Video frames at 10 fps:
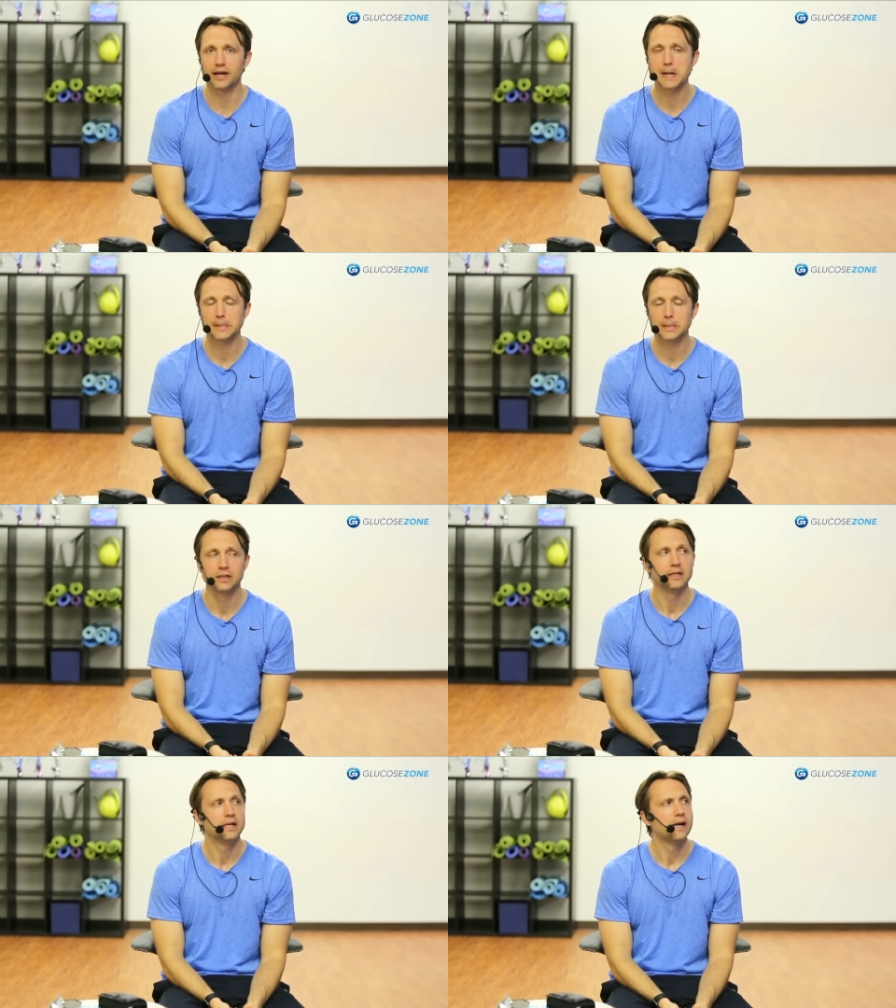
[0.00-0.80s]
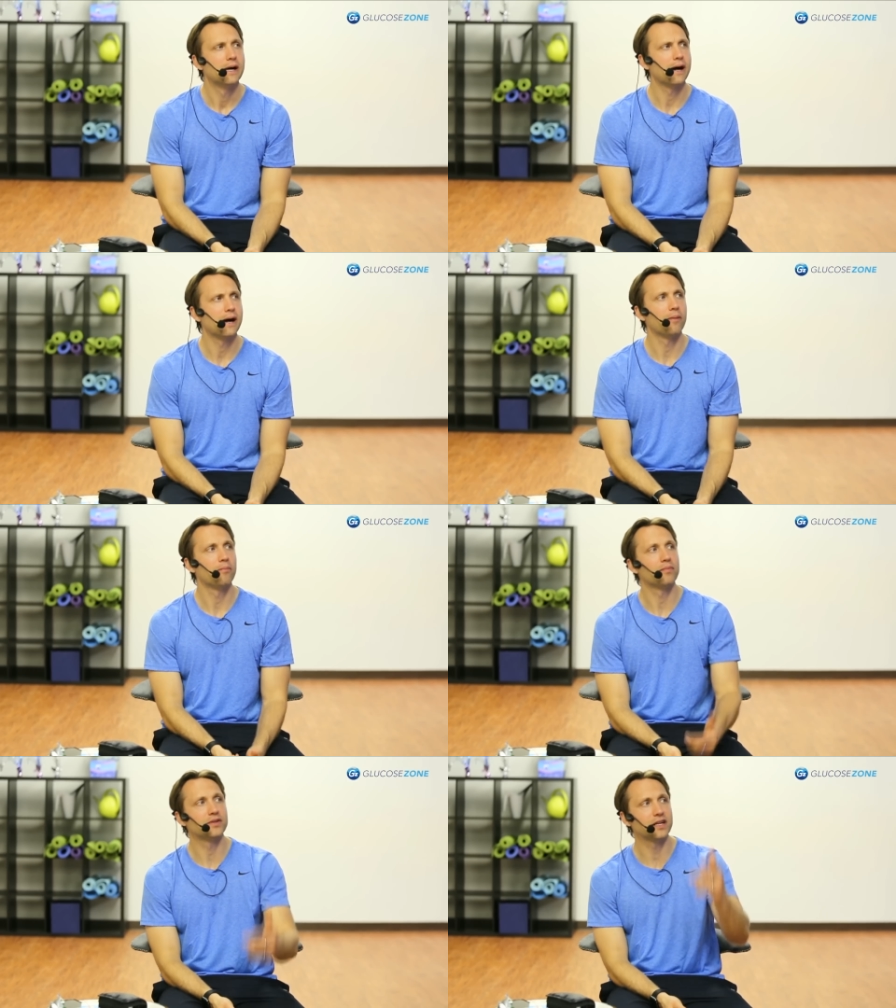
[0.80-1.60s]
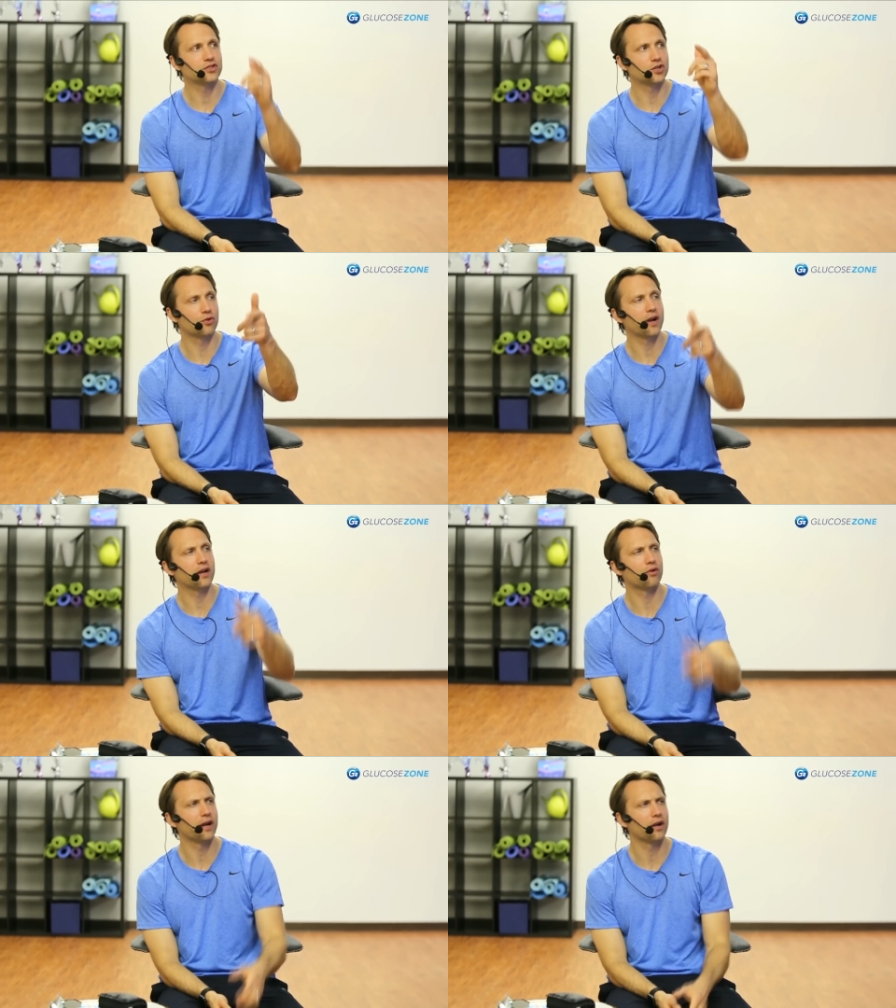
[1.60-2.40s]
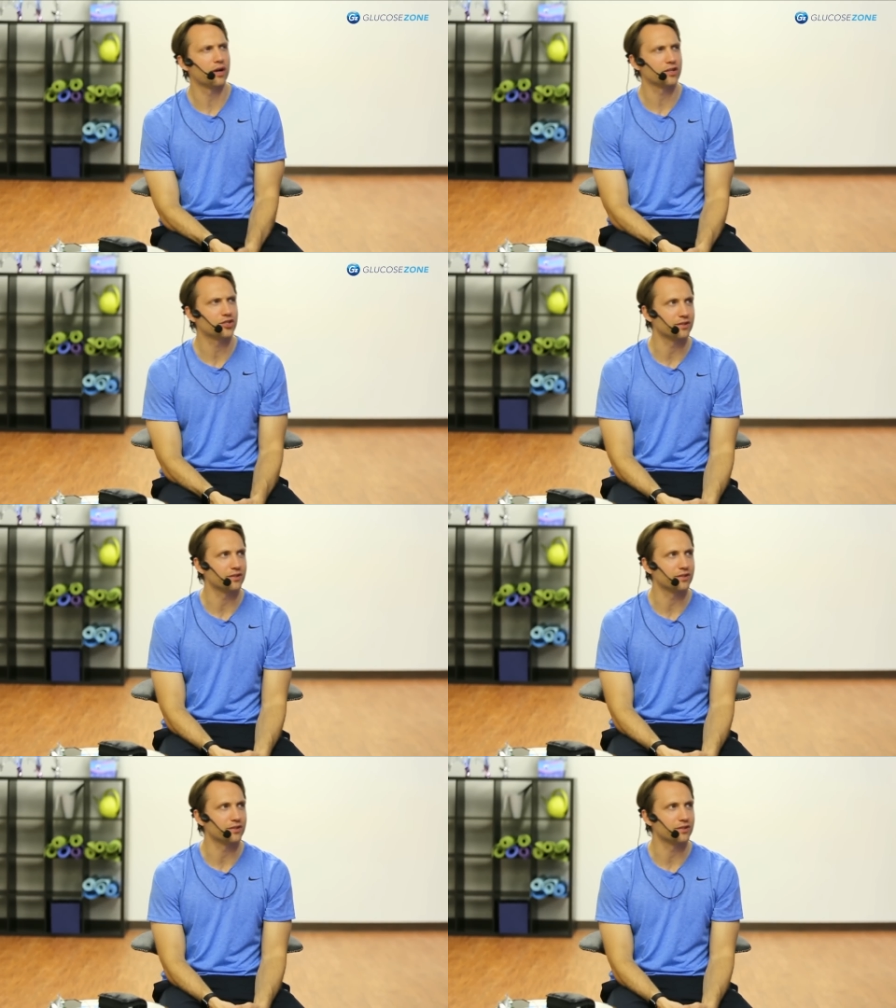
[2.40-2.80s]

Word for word: Okay? Um, but that's a great, great